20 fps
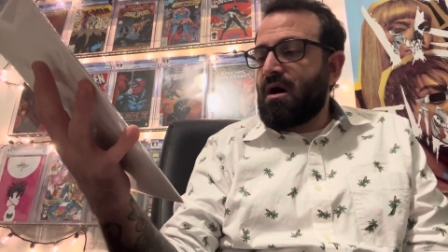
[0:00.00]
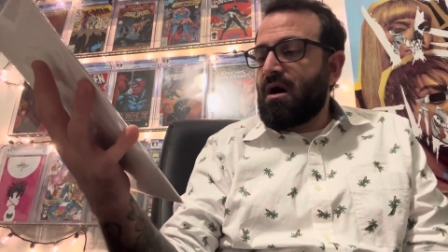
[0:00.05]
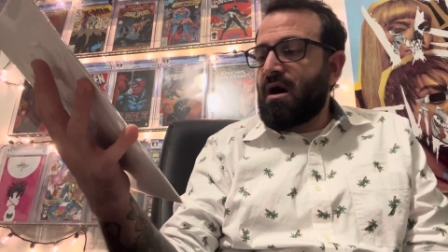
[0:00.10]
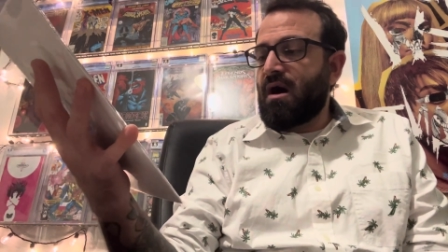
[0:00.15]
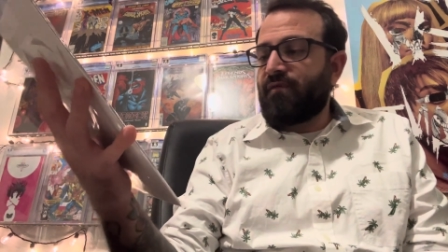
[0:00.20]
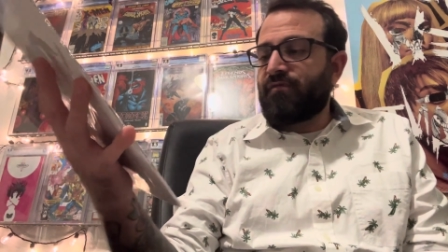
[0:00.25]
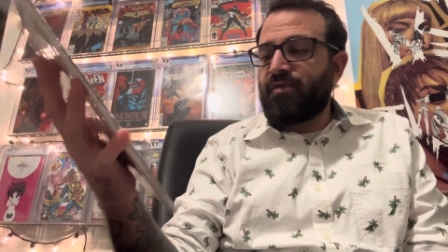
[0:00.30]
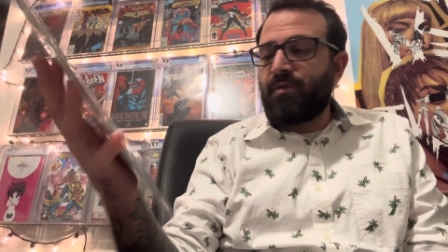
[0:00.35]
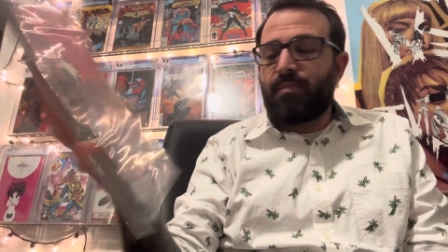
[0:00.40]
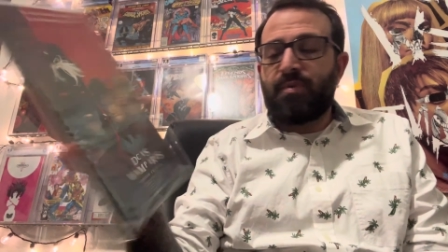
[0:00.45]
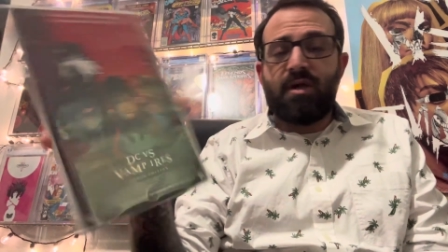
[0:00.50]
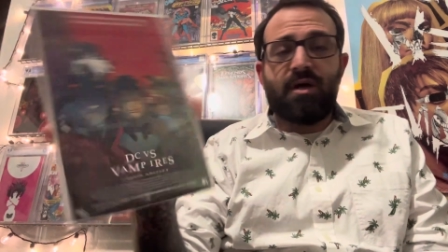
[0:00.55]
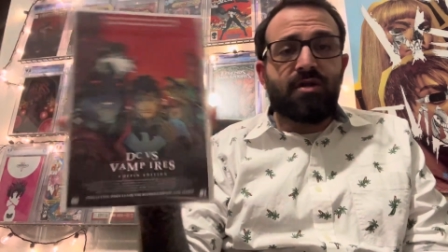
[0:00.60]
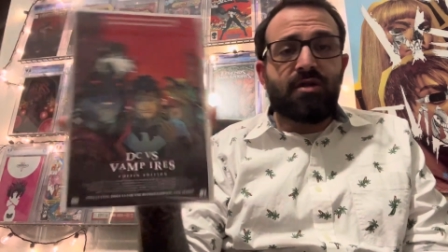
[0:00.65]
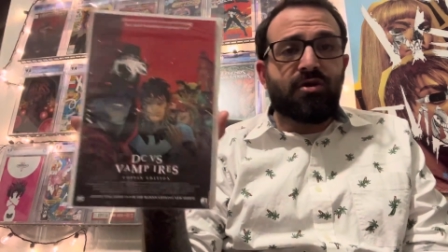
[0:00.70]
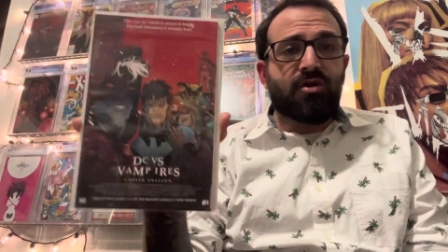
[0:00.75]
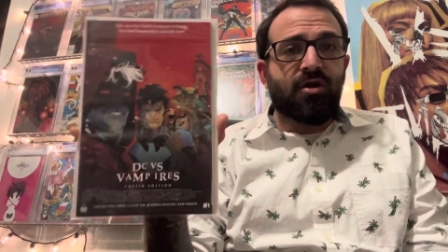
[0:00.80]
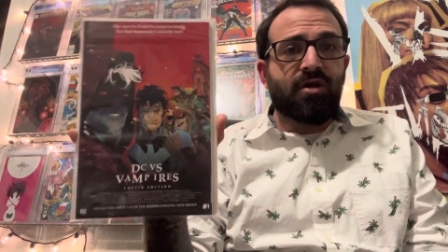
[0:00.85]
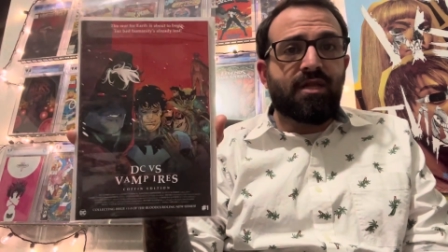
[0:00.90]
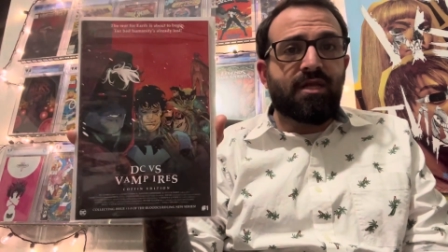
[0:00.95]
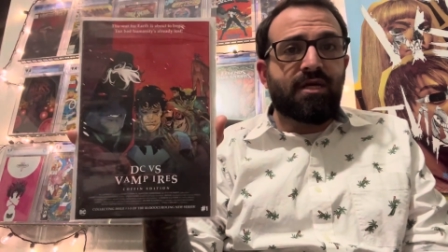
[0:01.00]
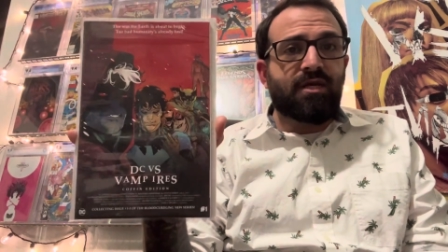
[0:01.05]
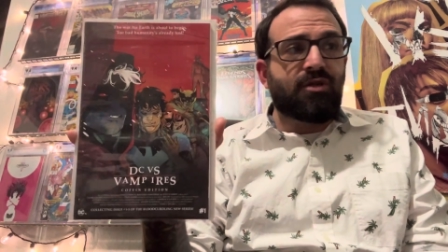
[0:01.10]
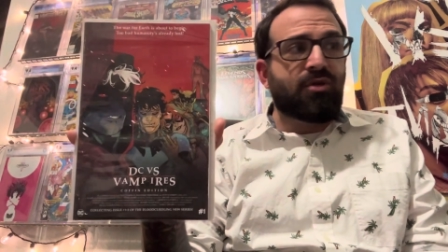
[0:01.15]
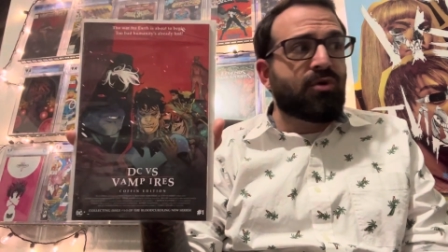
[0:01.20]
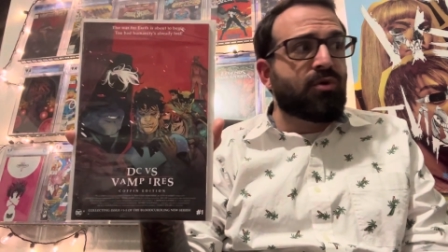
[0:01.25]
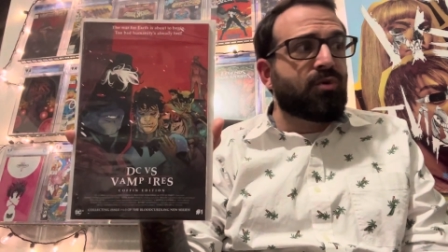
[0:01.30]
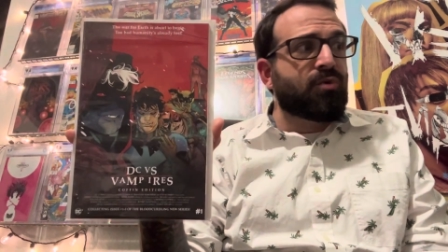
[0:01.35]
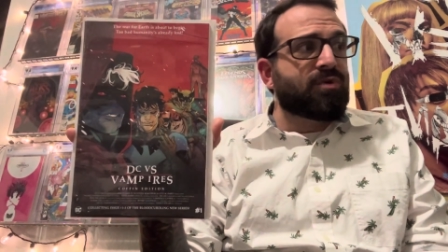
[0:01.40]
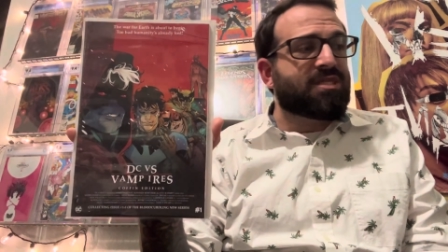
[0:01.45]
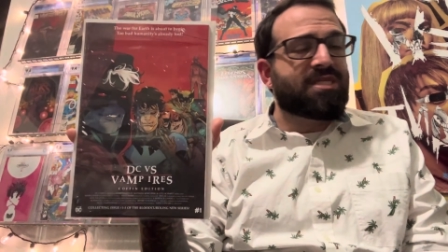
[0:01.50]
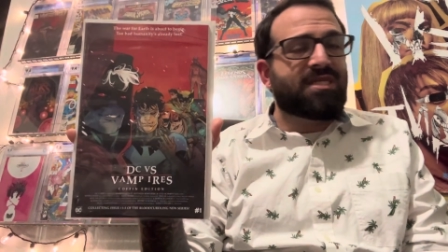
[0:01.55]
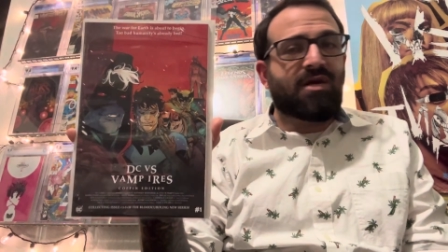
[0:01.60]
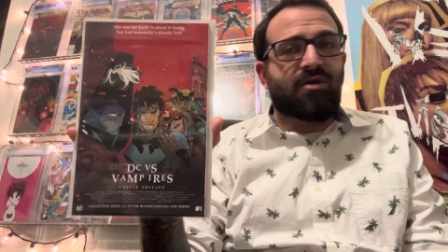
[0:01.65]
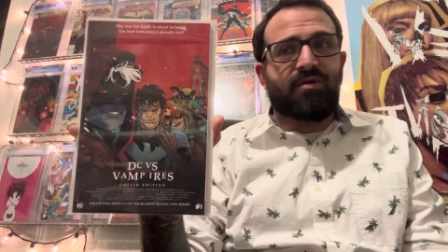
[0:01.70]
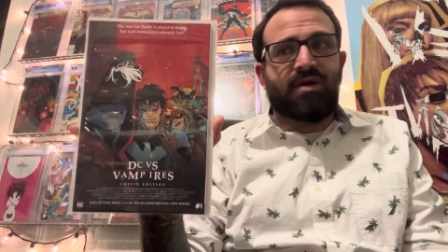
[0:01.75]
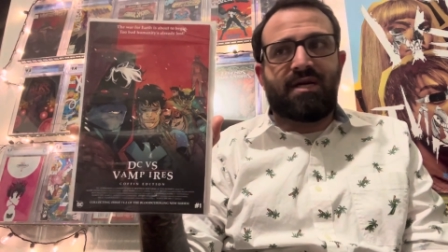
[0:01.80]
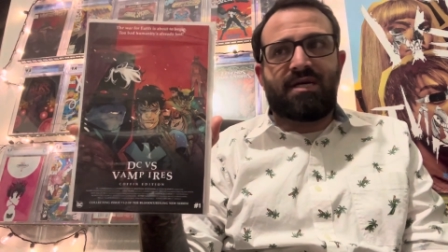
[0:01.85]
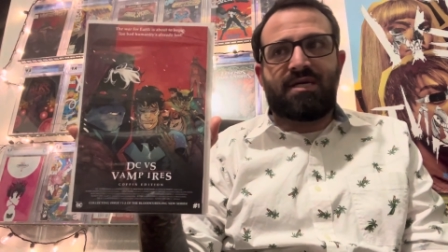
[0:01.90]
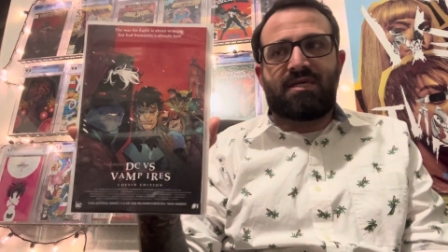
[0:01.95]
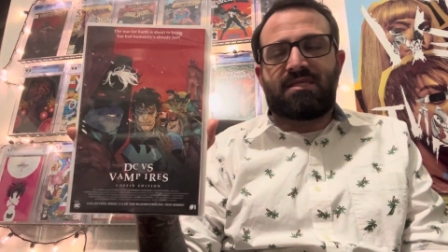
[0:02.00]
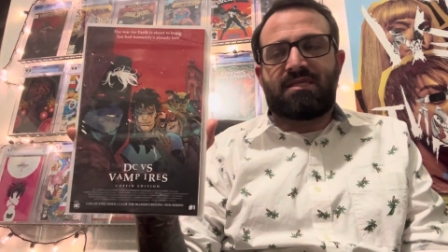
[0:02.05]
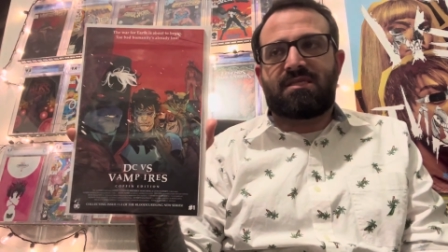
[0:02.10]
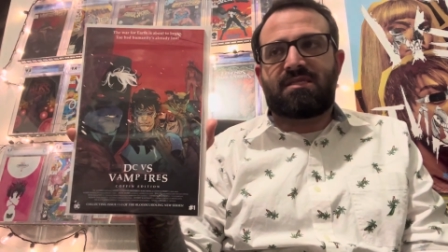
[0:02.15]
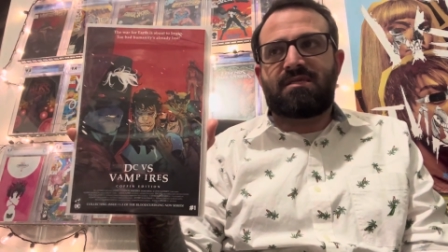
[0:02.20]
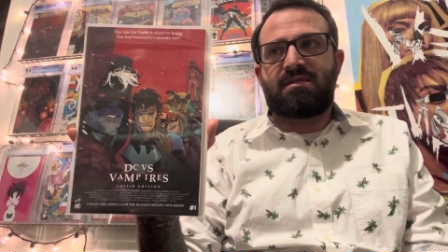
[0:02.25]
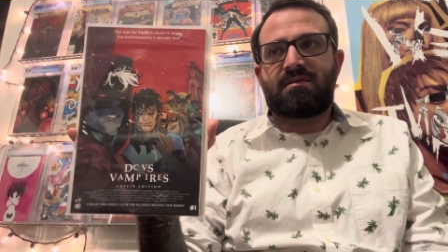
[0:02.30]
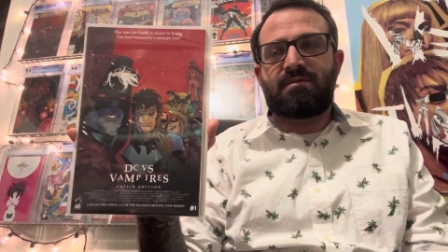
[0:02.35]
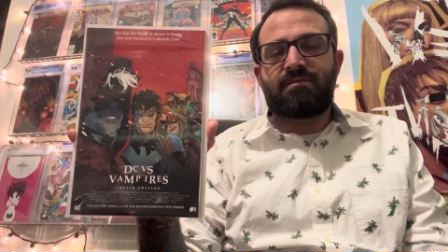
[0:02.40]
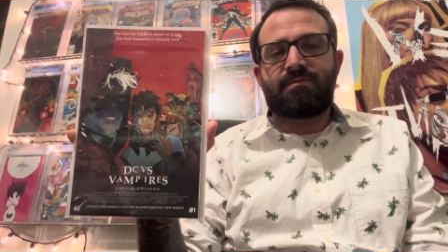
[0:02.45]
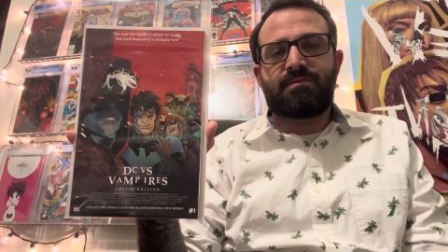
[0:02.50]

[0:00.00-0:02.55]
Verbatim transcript: of the blood-curdling new series.